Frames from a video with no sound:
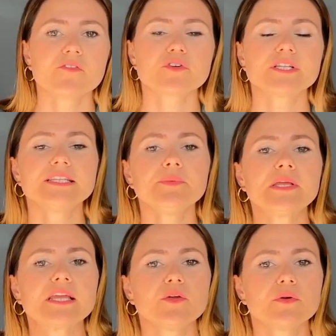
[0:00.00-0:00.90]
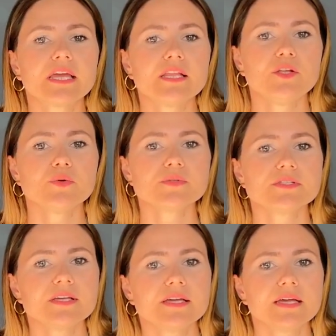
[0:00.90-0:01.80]
For the dimming you can
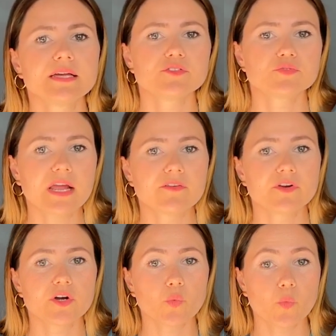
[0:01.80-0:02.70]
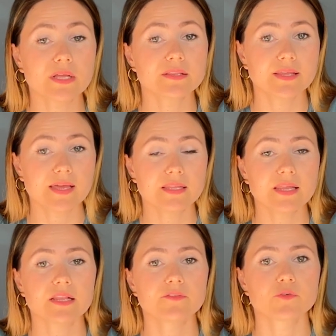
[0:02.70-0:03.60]
use the driver
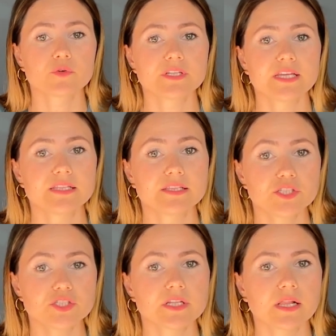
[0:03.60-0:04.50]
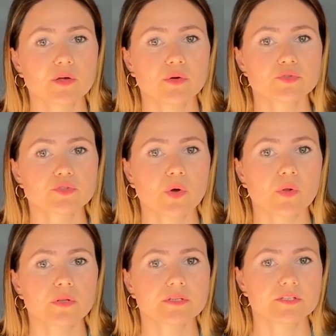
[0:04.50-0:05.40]
110 and for the digital
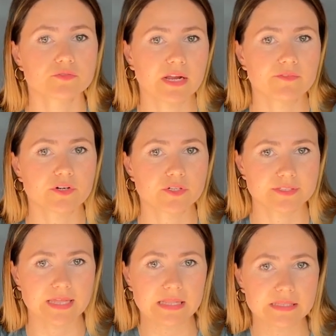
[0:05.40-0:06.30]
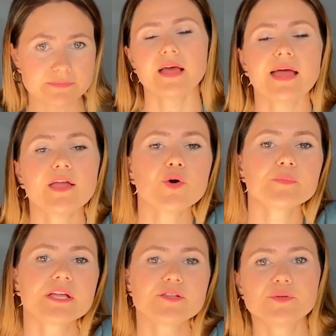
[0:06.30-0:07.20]
control the driver DALI. I
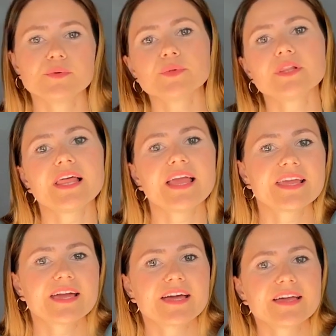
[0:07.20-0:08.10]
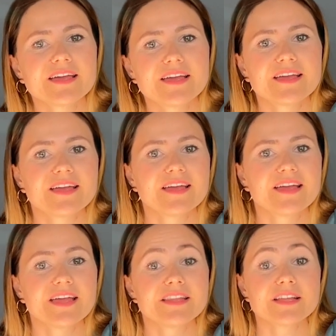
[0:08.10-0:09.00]
hope that you like
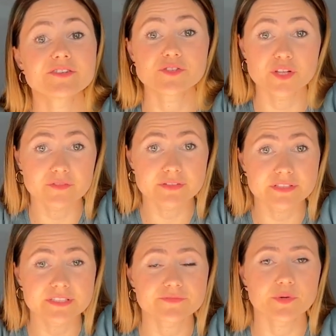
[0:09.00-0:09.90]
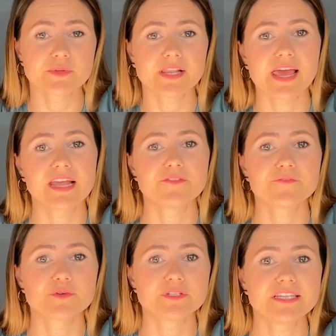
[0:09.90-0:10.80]
another novelties from the
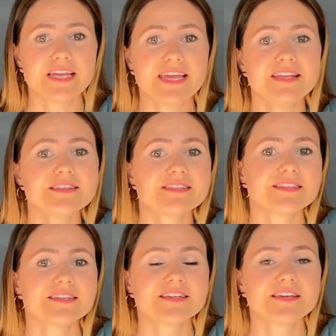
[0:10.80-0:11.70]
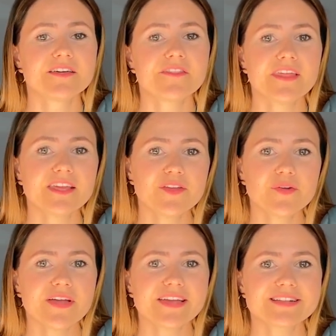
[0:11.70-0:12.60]
LINE48. Thank
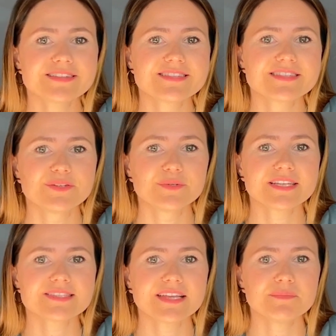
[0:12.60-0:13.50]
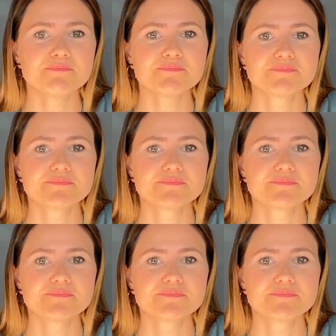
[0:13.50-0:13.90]
you and see you next time.